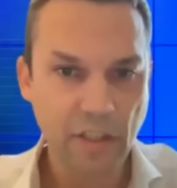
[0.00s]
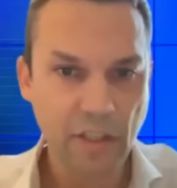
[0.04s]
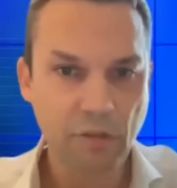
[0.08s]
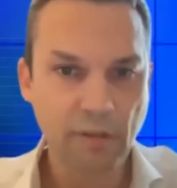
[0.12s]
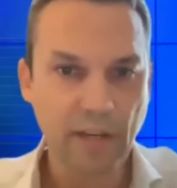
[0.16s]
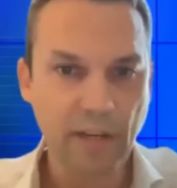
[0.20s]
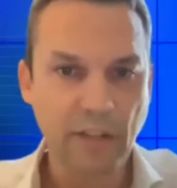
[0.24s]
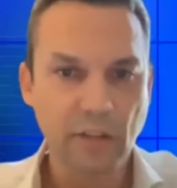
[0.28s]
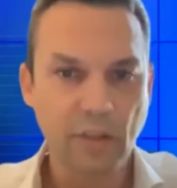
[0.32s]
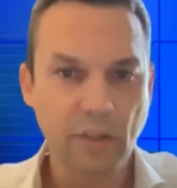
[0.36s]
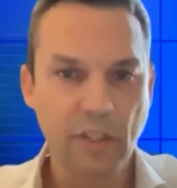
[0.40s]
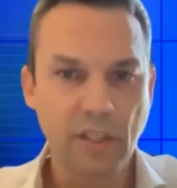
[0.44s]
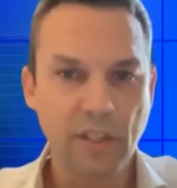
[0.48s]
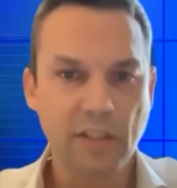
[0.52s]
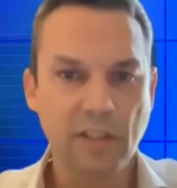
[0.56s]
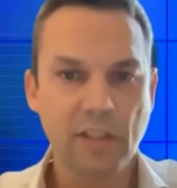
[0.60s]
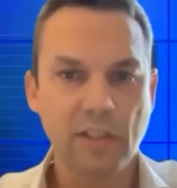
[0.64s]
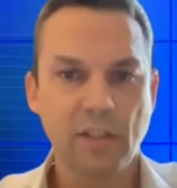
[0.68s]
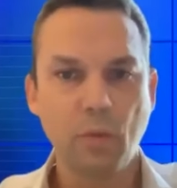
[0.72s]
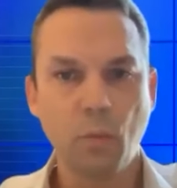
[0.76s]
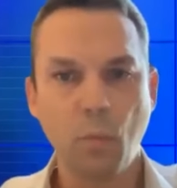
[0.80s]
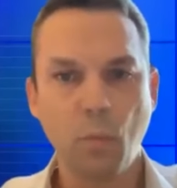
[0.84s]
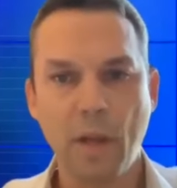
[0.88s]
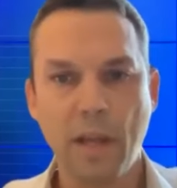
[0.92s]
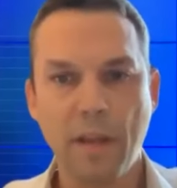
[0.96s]

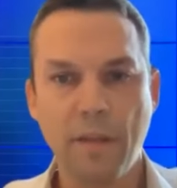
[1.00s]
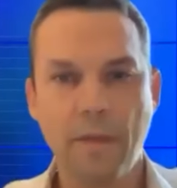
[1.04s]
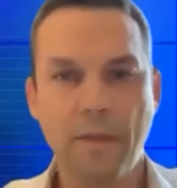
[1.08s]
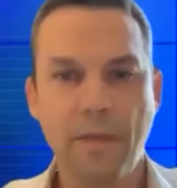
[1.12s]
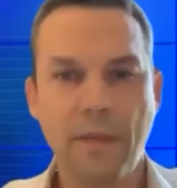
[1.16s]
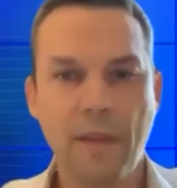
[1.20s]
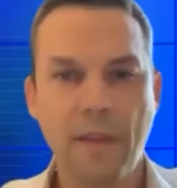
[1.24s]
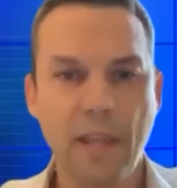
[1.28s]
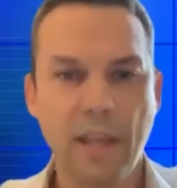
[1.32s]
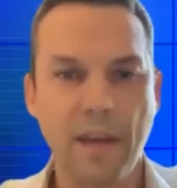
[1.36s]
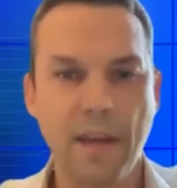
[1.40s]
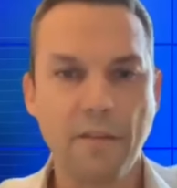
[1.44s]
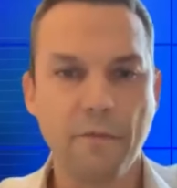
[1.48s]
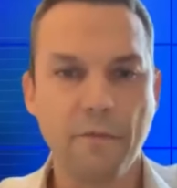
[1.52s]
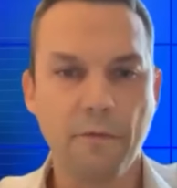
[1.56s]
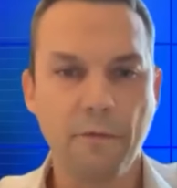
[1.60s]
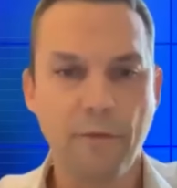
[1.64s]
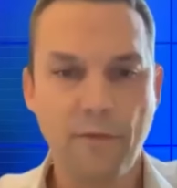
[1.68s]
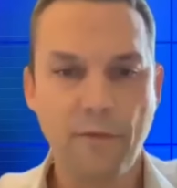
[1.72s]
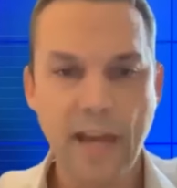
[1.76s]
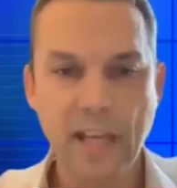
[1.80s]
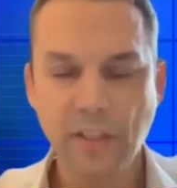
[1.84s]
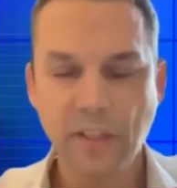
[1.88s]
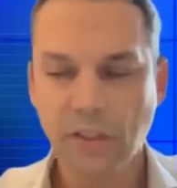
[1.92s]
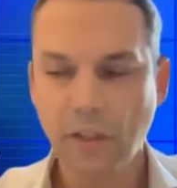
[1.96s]
strategist with
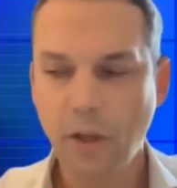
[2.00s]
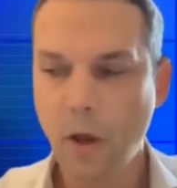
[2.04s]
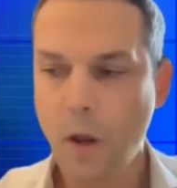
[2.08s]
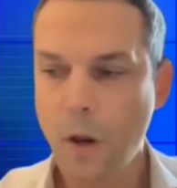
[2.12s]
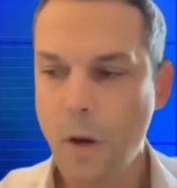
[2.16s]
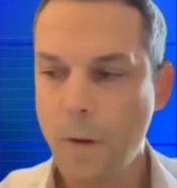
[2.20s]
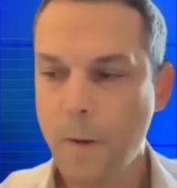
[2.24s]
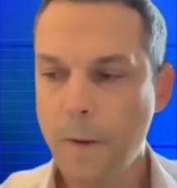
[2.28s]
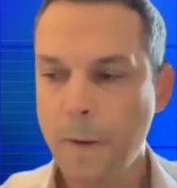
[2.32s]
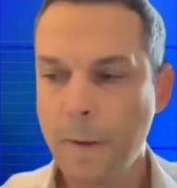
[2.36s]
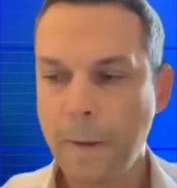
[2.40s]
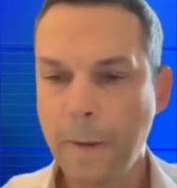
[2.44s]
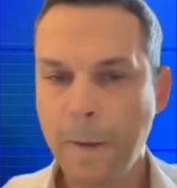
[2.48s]
Invesco.